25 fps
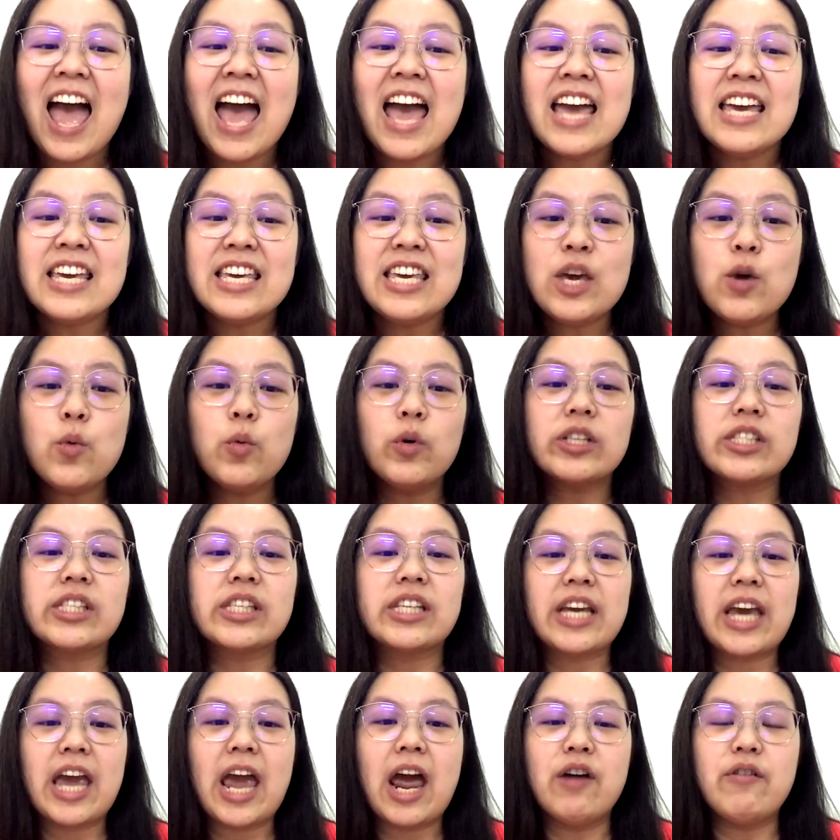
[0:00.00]
he was
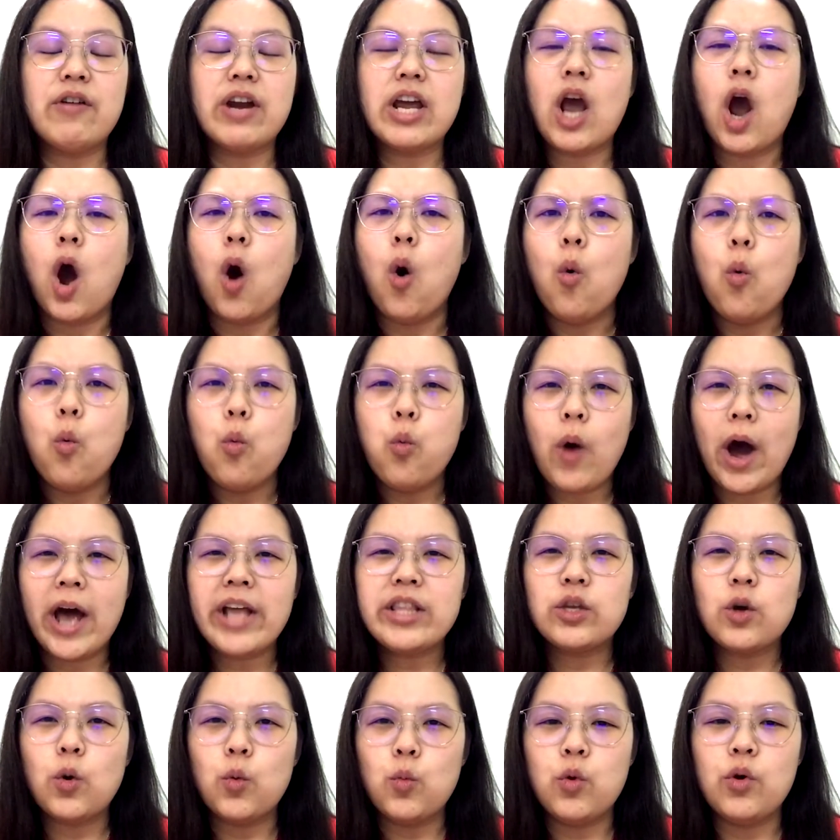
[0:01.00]
carrying
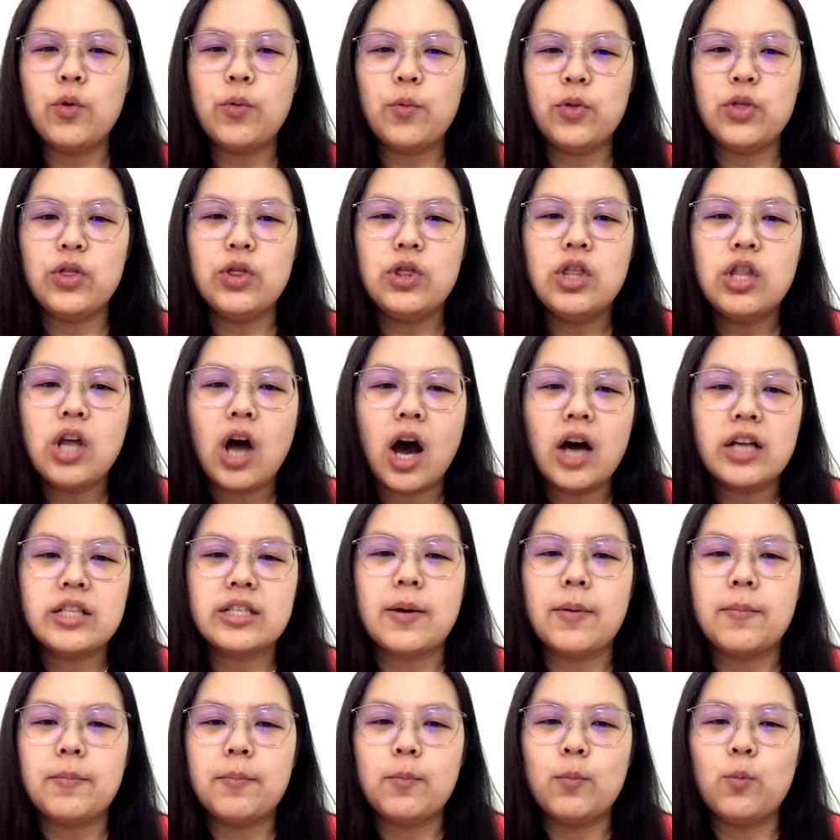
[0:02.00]
what would
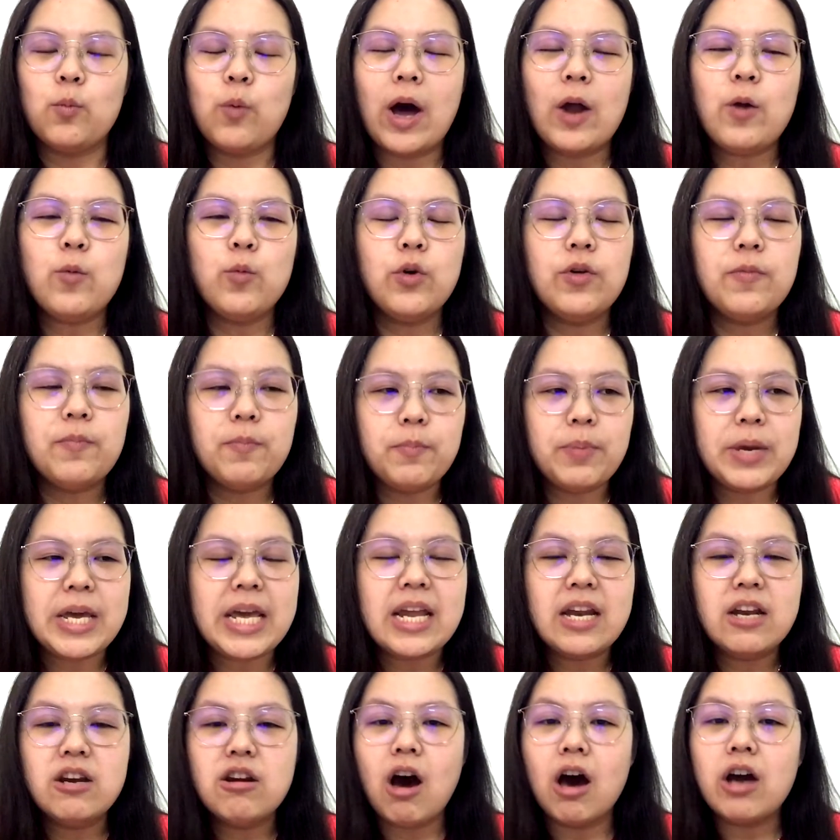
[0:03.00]

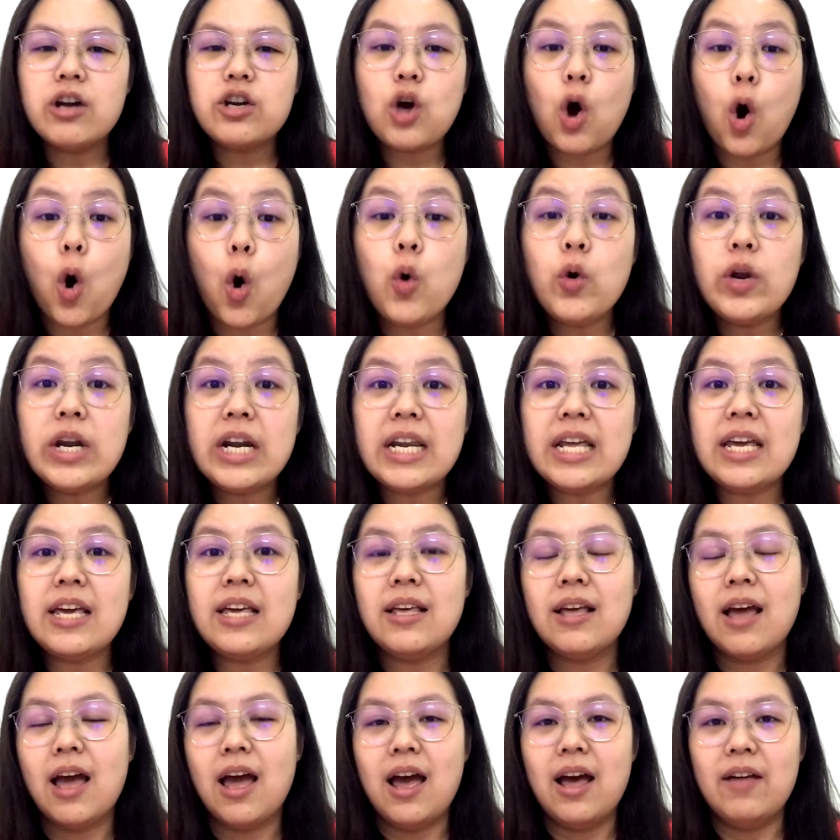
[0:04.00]
be not
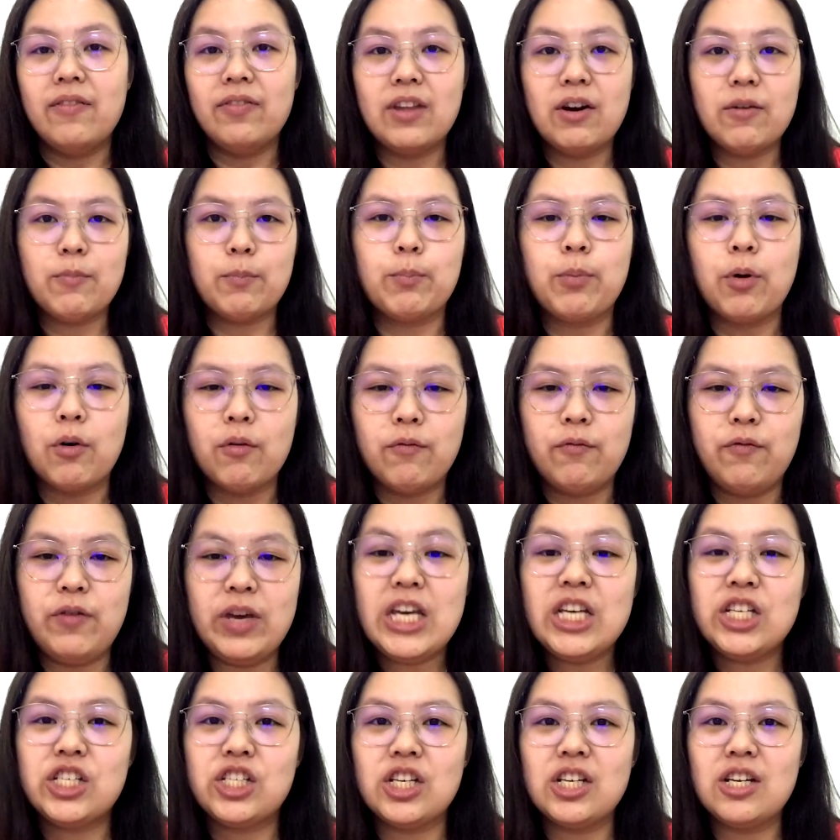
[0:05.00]
only the
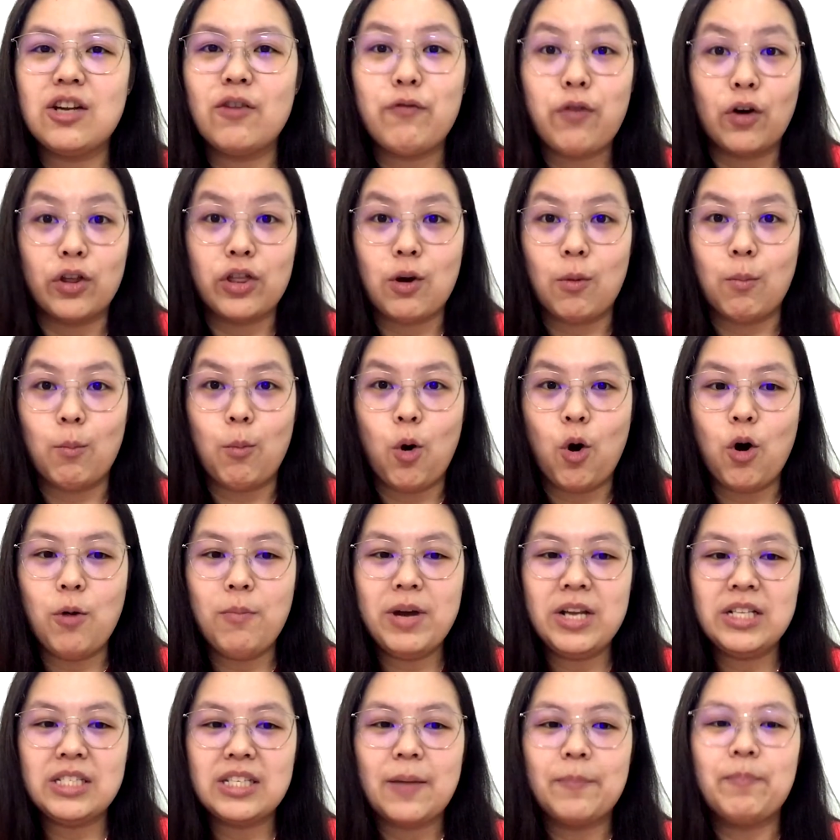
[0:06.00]
provision for the
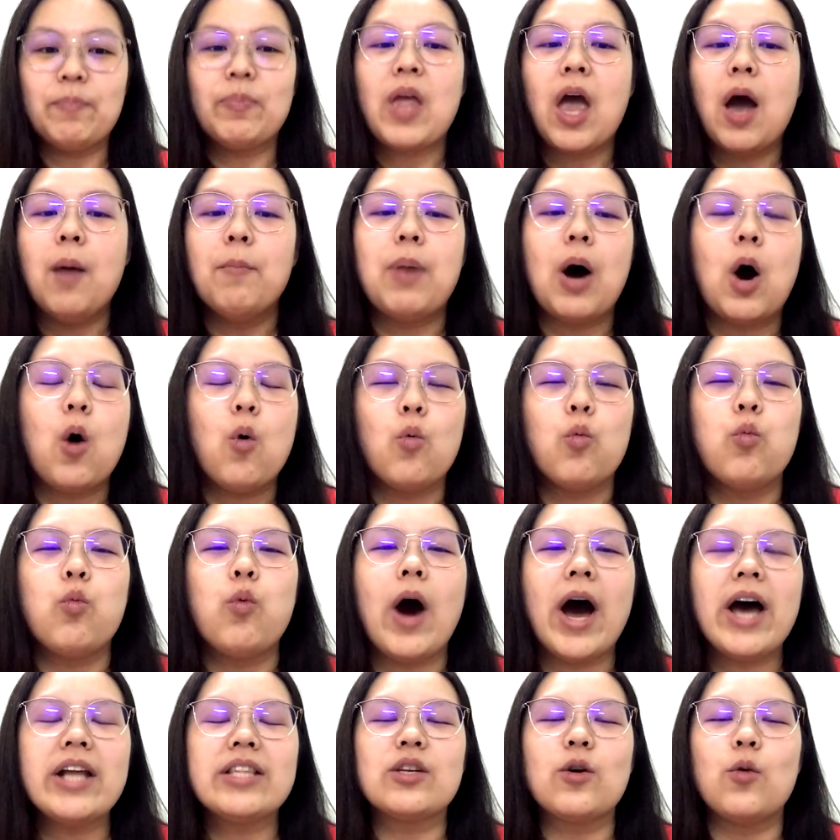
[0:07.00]
moment, but
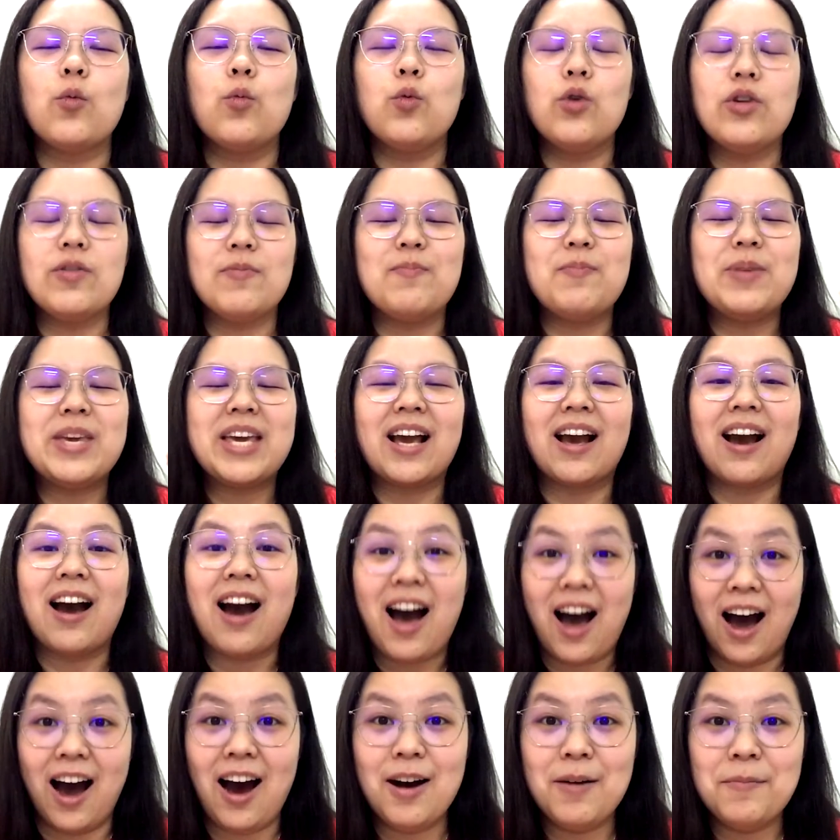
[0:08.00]
what would
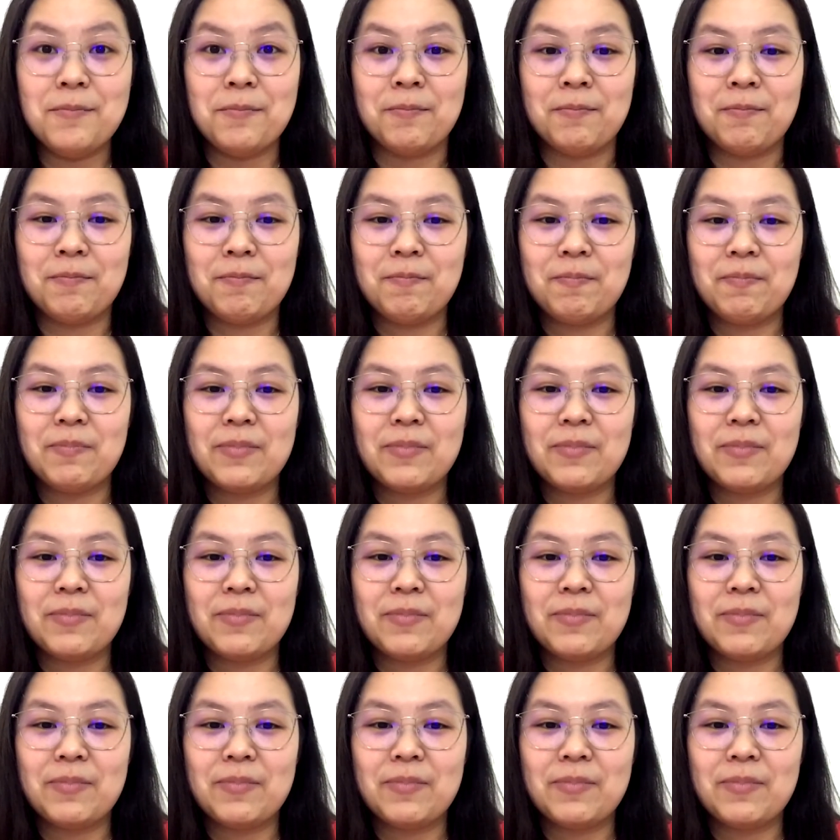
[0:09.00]
become